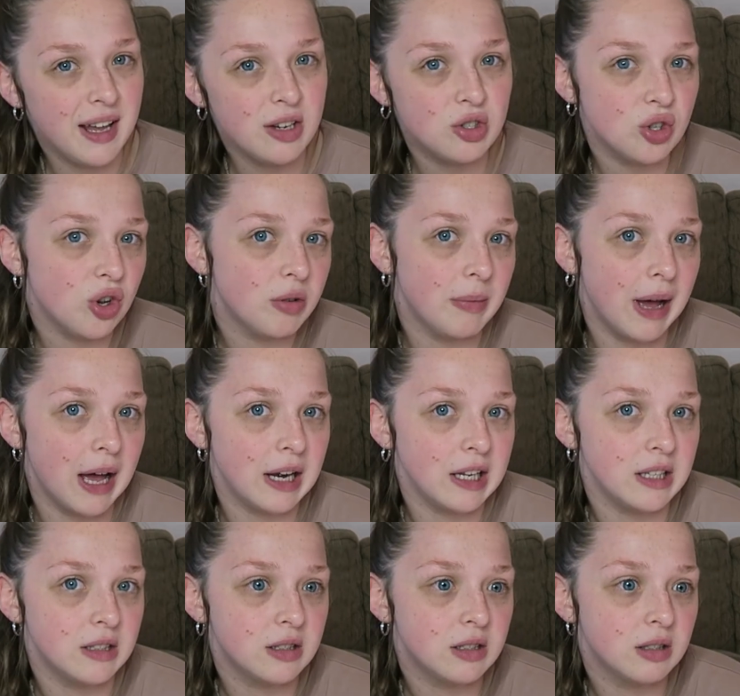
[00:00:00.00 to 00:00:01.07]
or
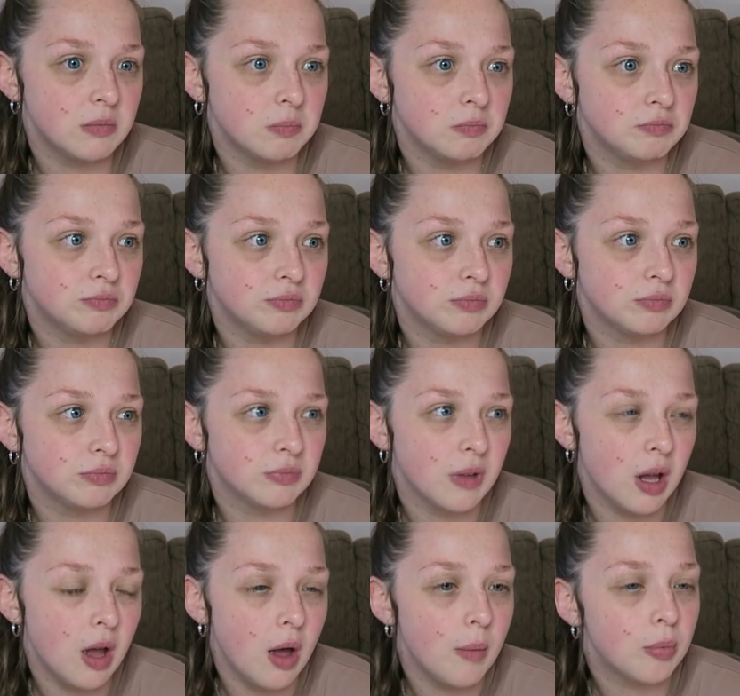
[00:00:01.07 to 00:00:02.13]
married?
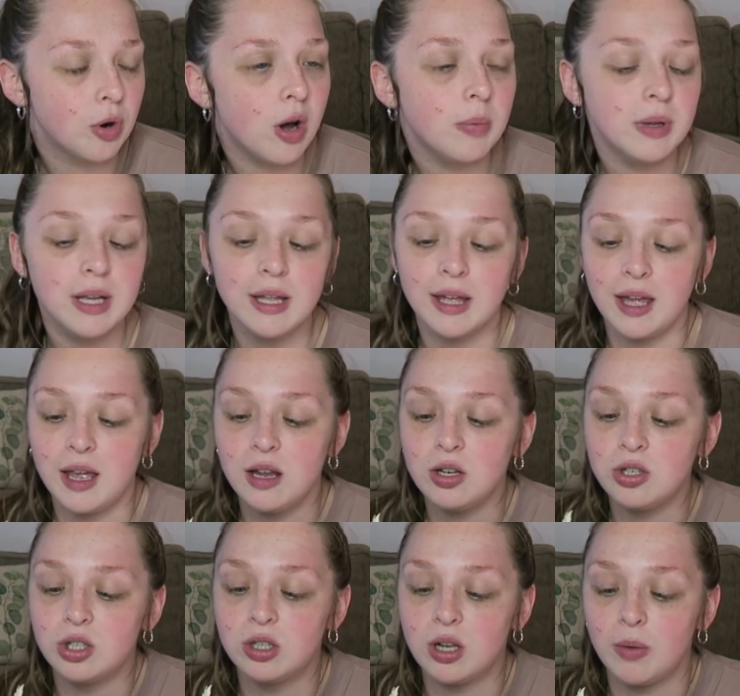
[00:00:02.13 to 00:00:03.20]
Probably
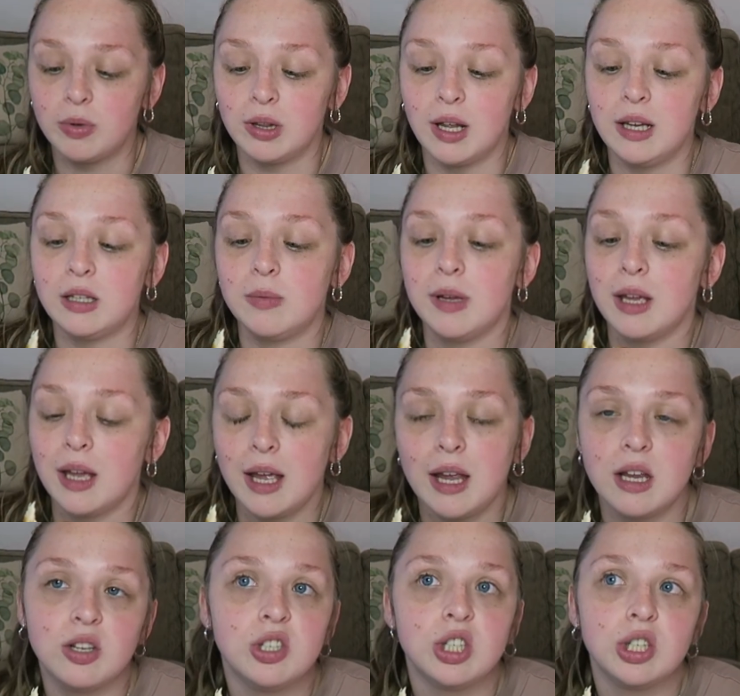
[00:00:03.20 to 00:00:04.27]
engaged. I would like to be
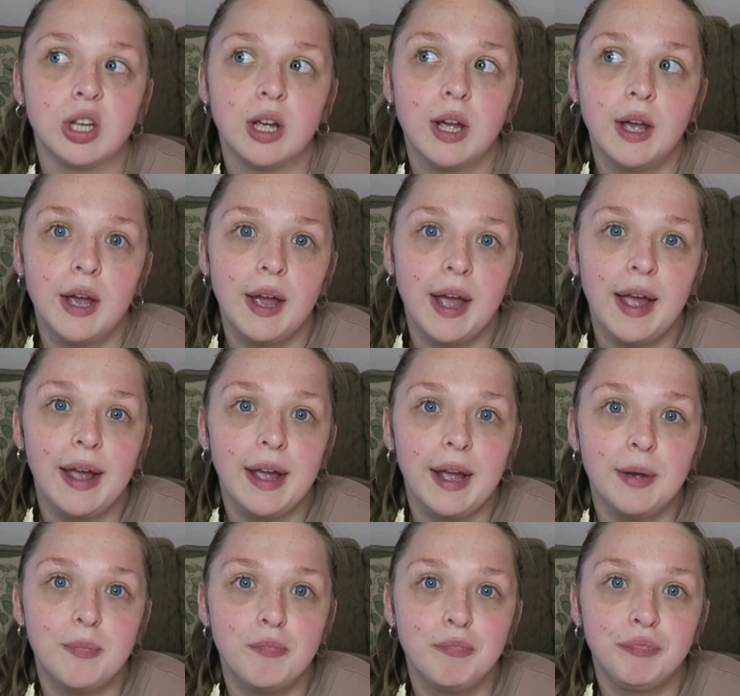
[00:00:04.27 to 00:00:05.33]
engaged.
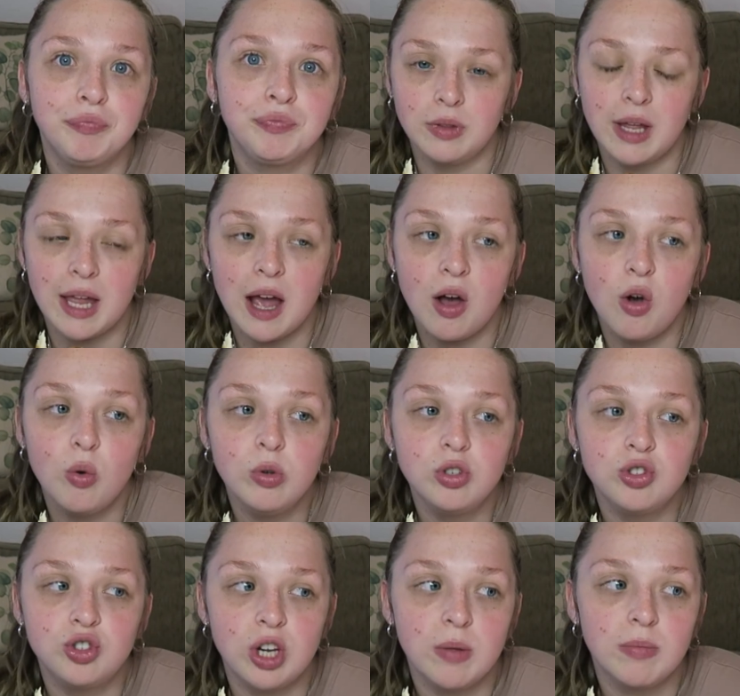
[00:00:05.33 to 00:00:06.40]
Like I
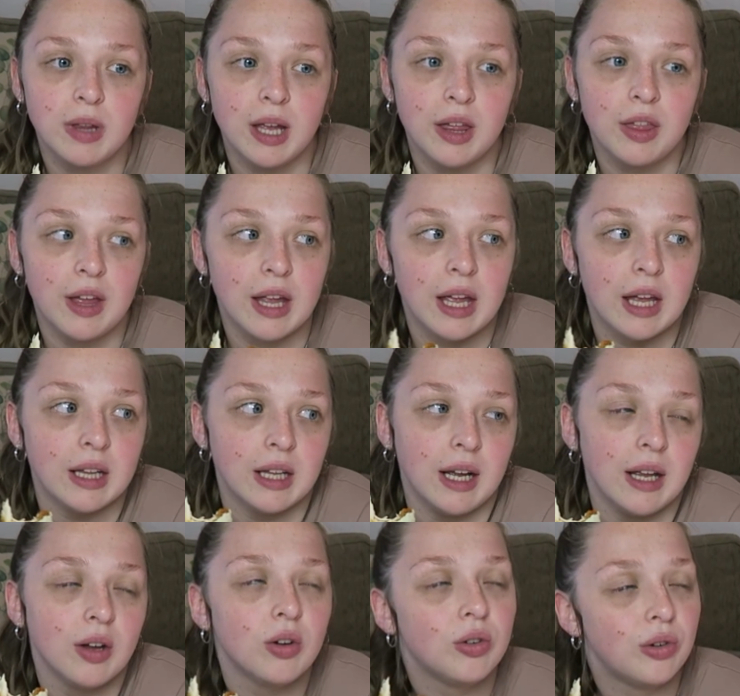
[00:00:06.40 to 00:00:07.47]
always dream like thinking
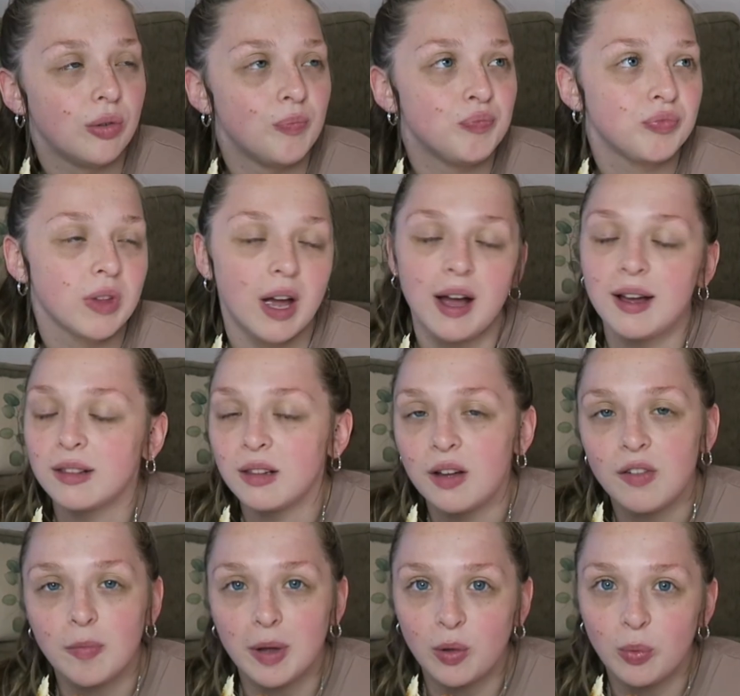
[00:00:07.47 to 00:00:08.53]
like, oh, I'd love
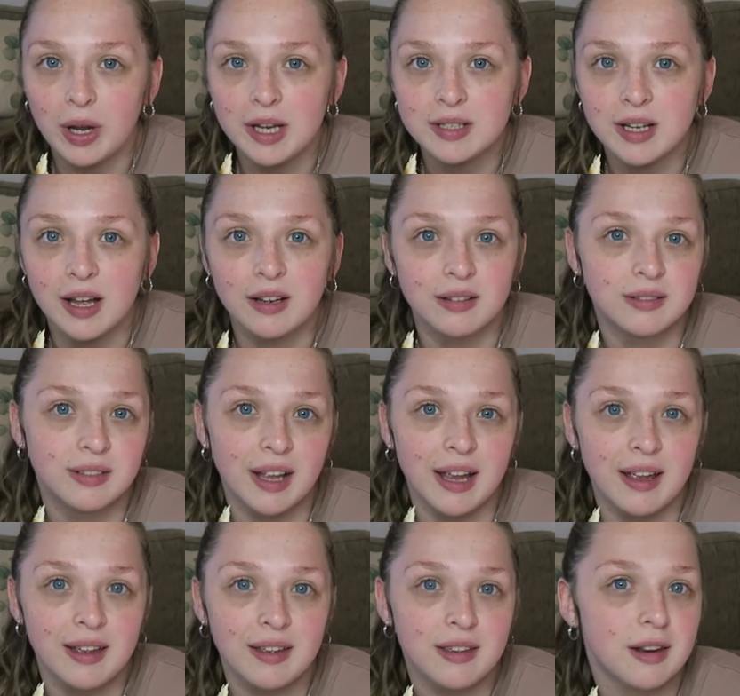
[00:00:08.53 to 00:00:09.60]
a big wedding,
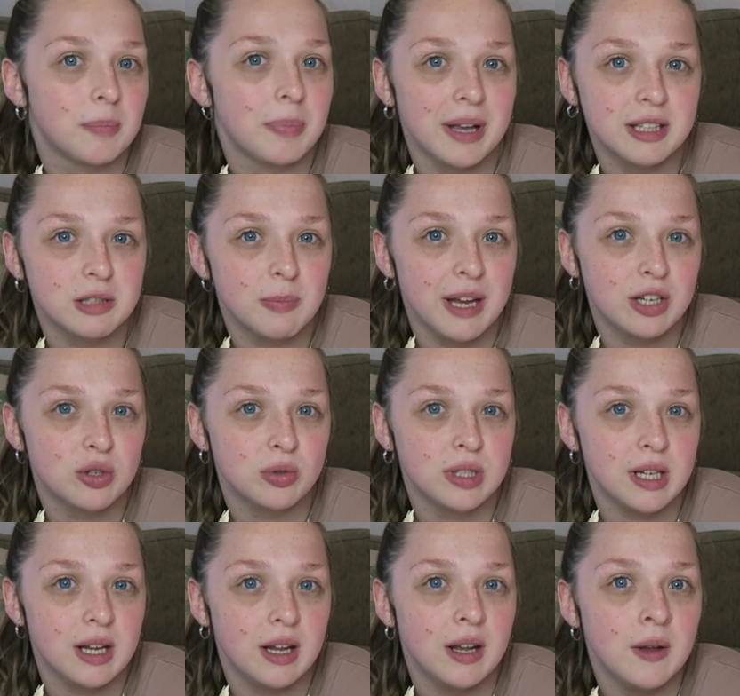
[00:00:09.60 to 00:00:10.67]
like your big special
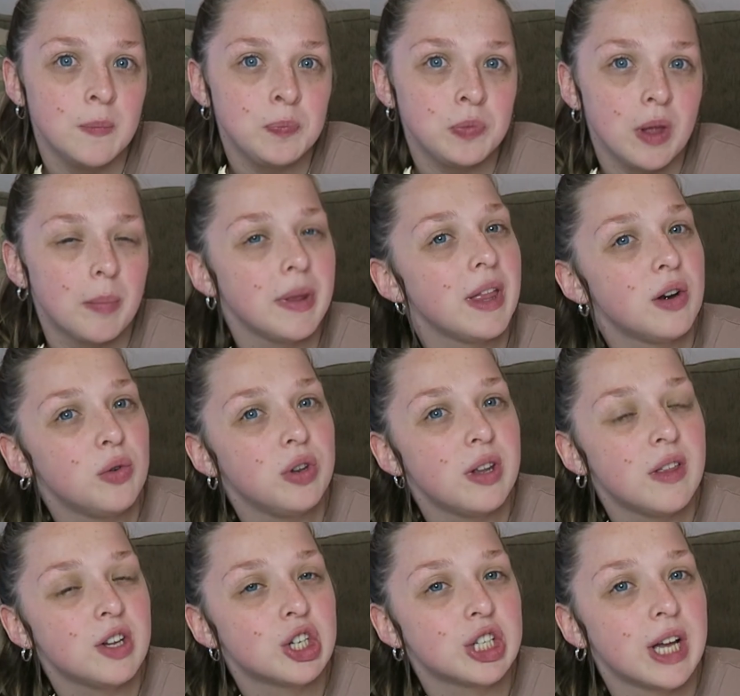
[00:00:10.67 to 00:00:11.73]
day. But then on the
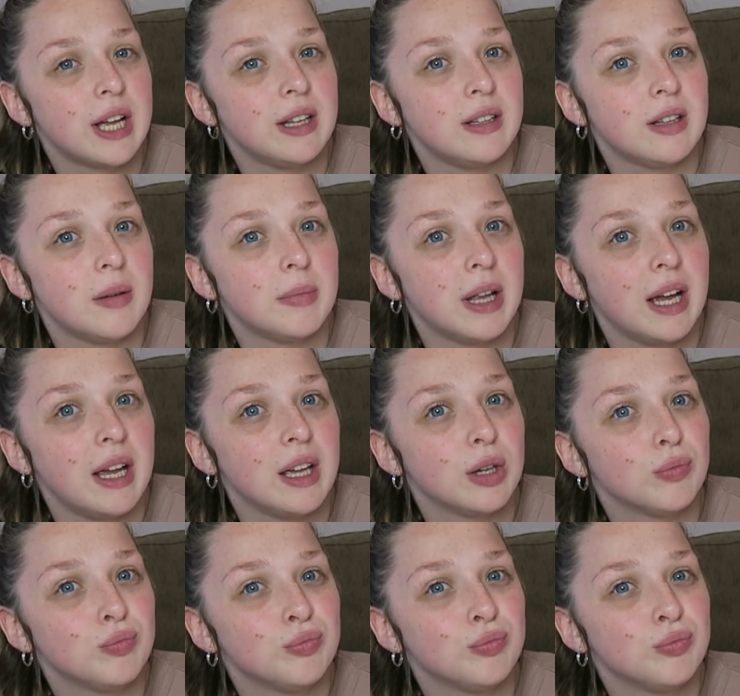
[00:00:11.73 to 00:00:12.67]
other side, I'm like,